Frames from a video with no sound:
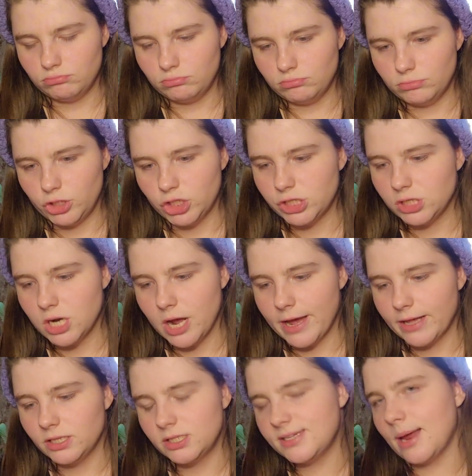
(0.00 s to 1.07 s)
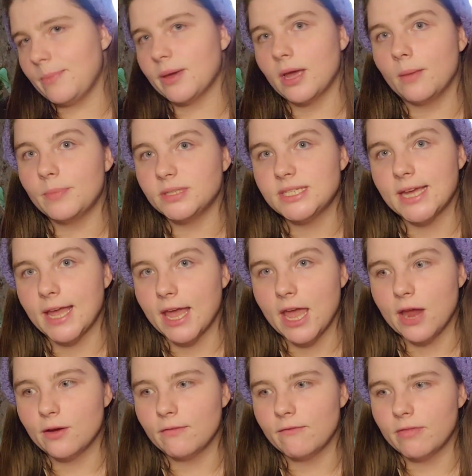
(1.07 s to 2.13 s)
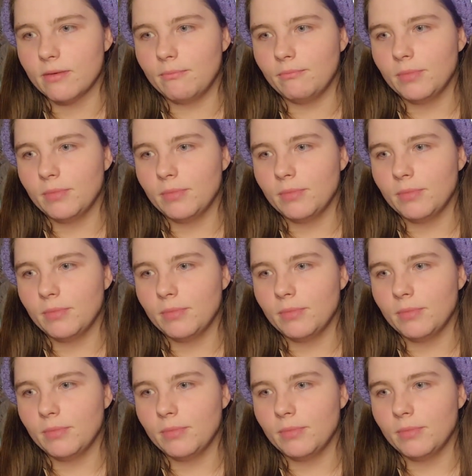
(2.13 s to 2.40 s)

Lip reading: just not stepping up and taking care of them.